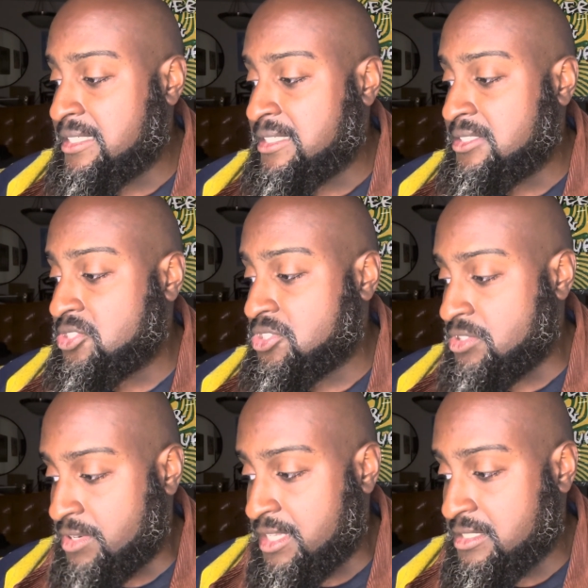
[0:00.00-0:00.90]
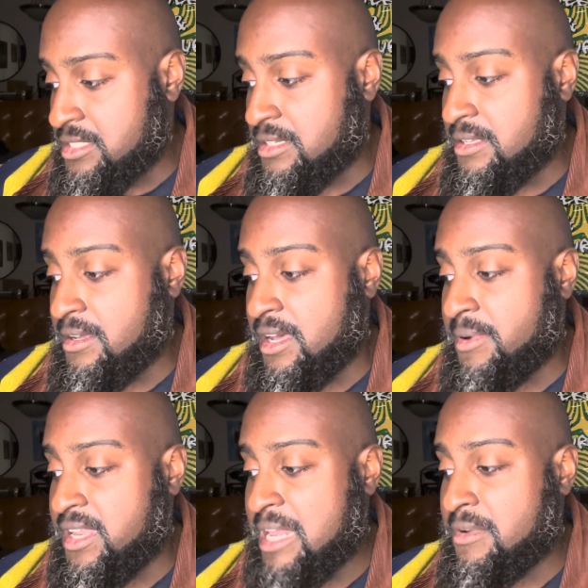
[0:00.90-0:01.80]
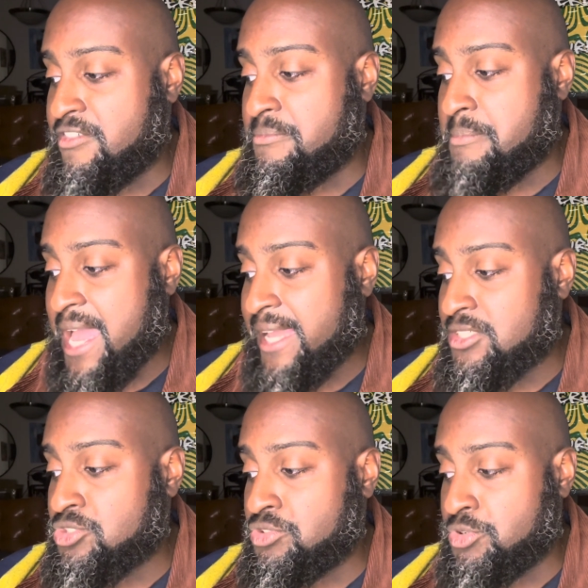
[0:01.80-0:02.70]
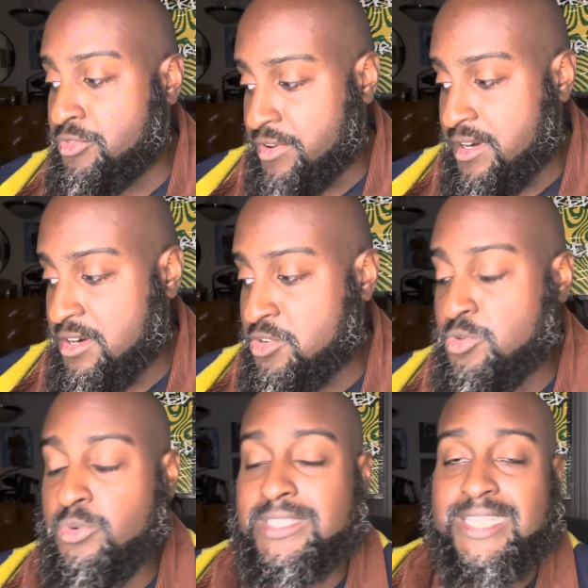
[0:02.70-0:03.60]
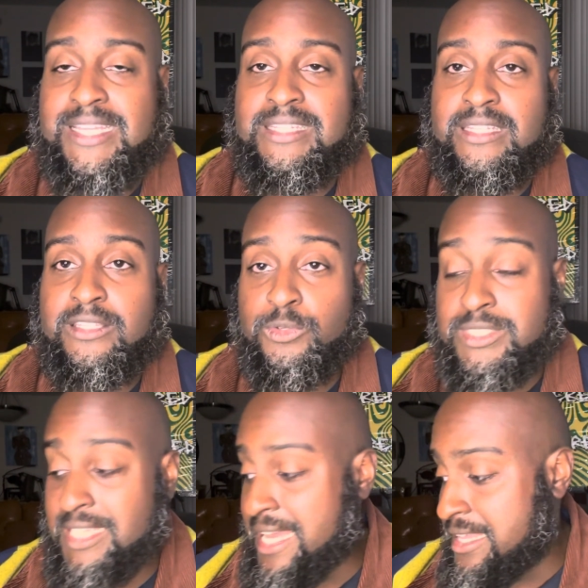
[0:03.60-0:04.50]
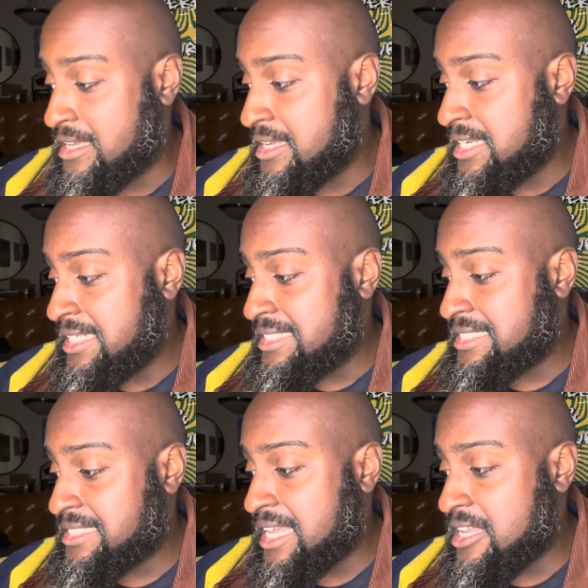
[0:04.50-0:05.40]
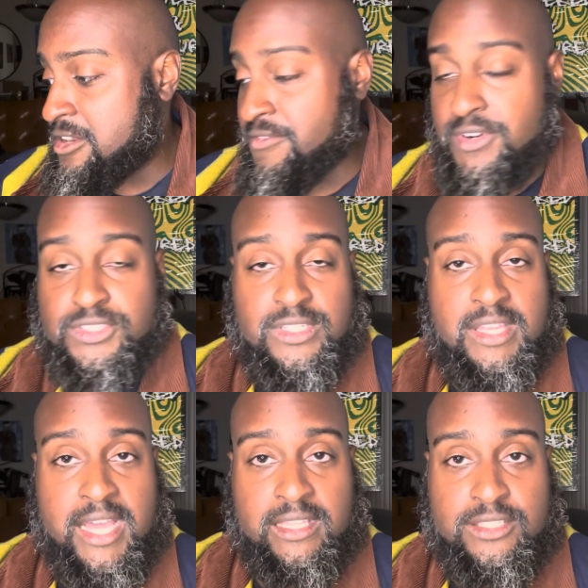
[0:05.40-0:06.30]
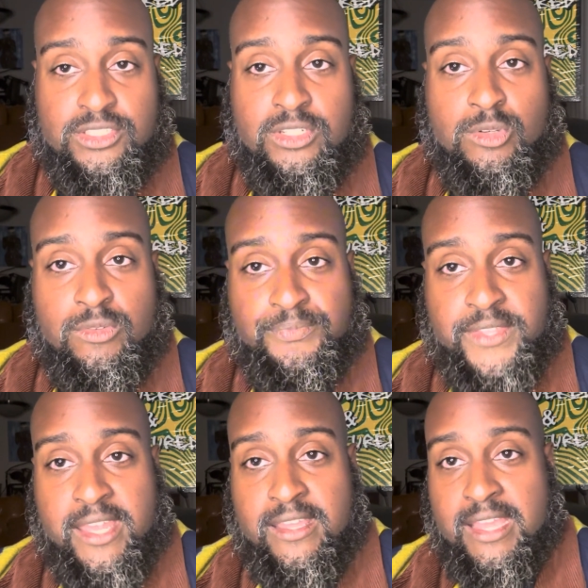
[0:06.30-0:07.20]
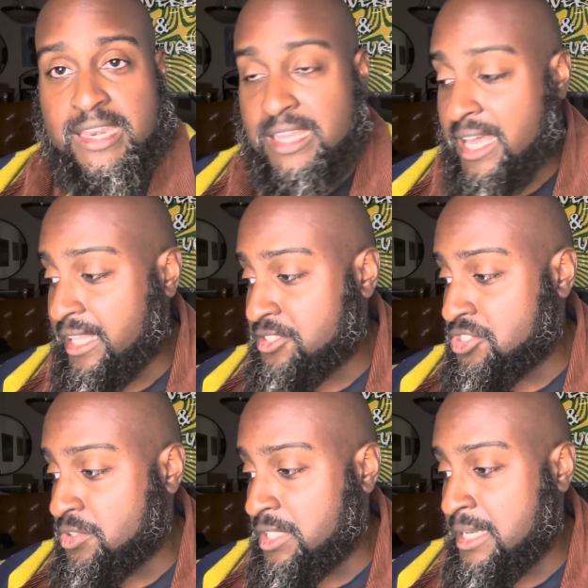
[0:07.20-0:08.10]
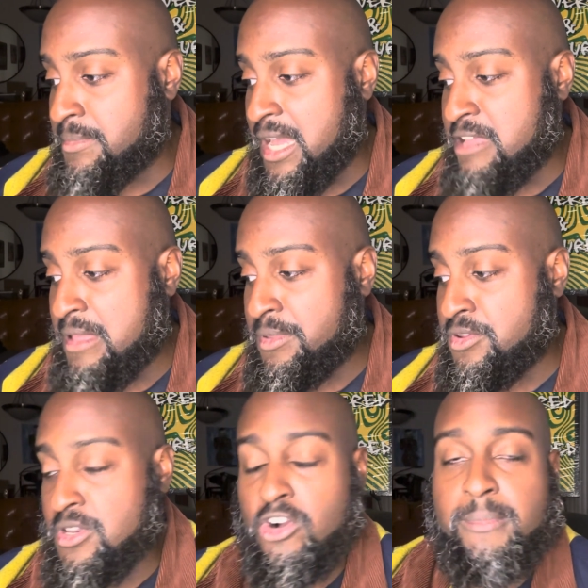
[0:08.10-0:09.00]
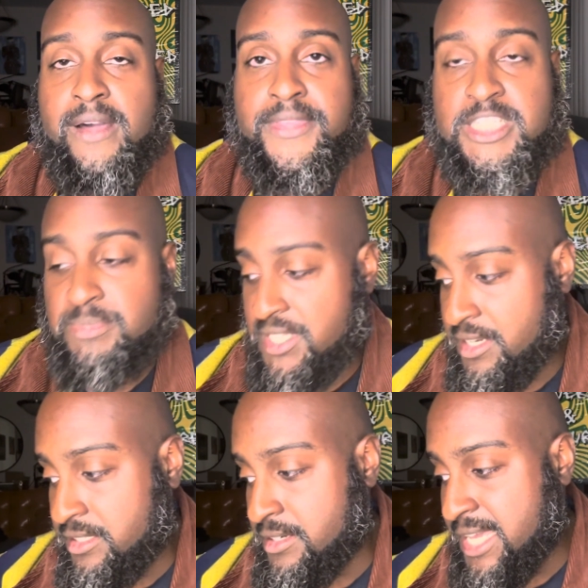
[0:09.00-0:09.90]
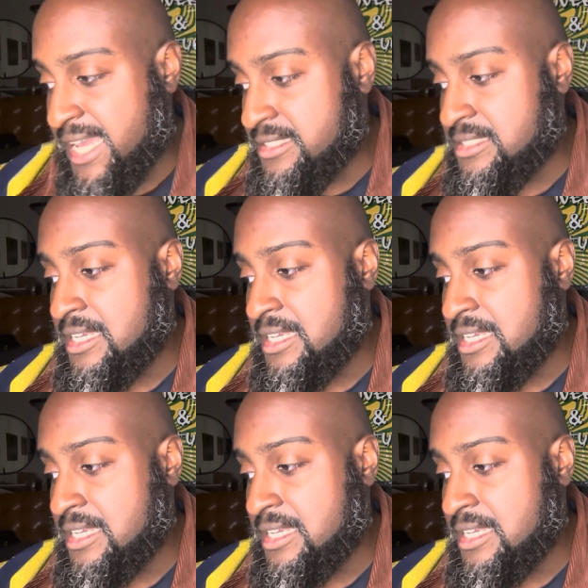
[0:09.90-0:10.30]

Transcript: student by the name of Max Gruver, who attended Louisiana State University, LSU. Any LSU alumni, maybe you know about this particular case.